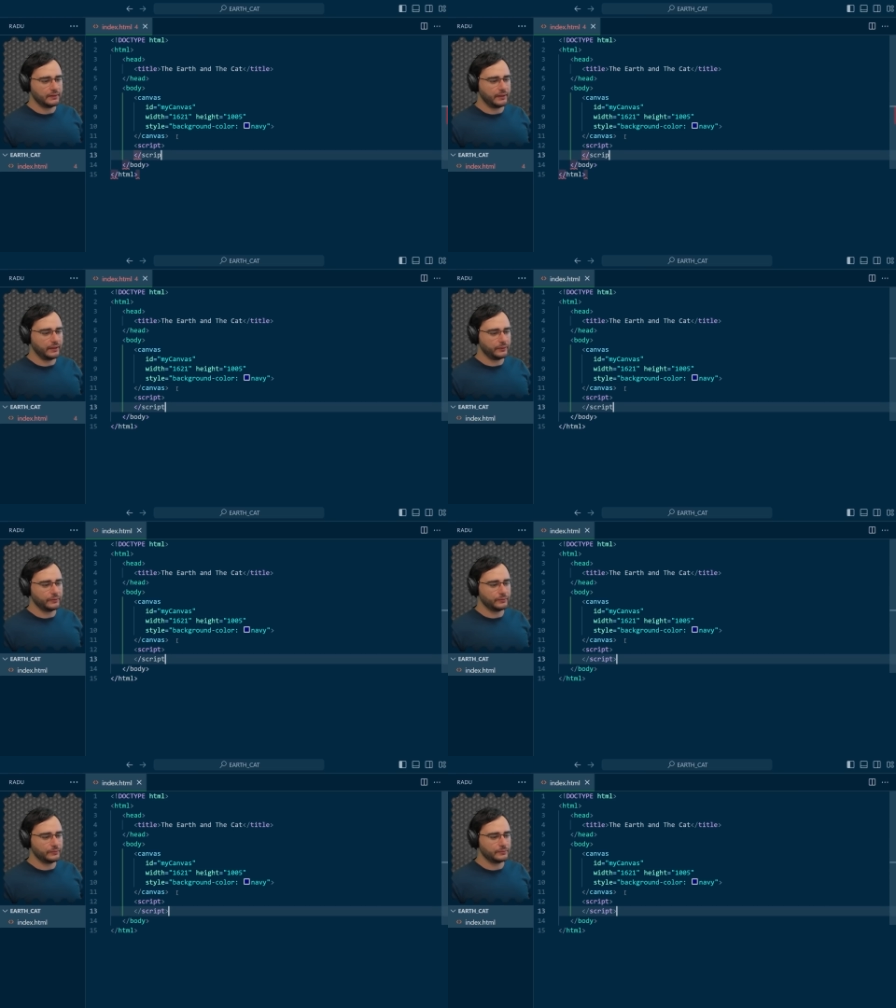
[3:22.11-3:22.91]

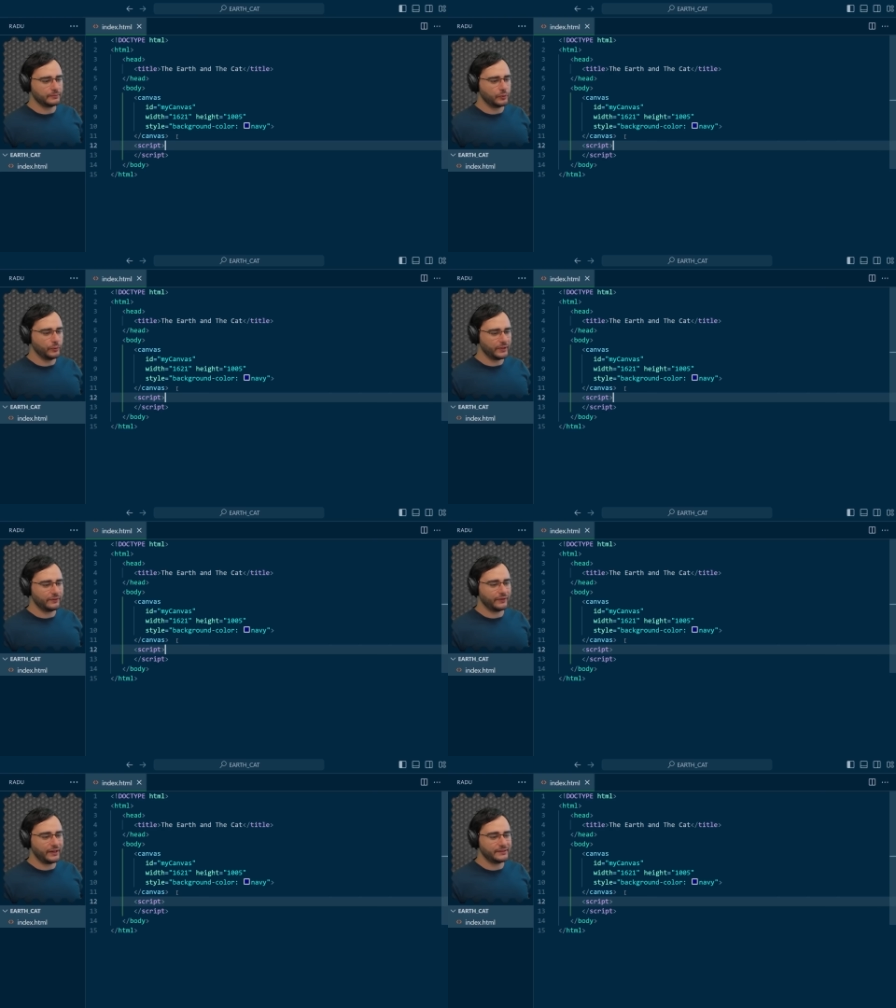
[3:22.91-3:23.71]
Now, good
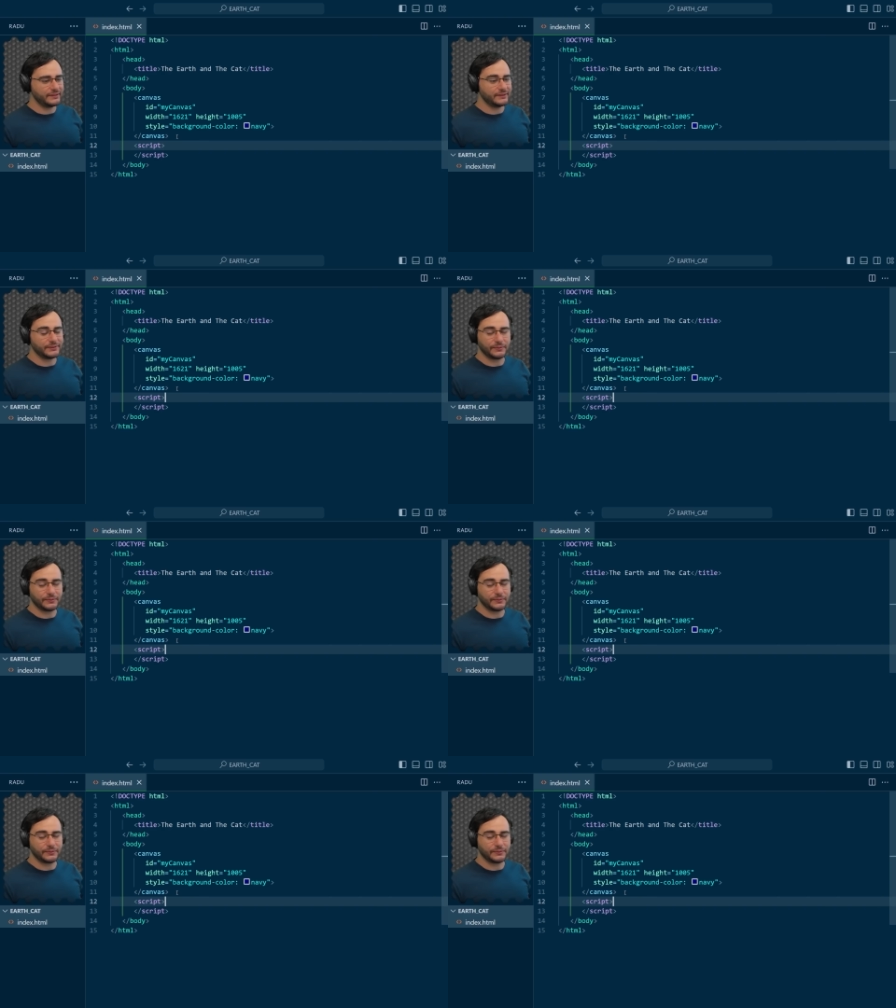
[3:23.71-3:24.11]
advice is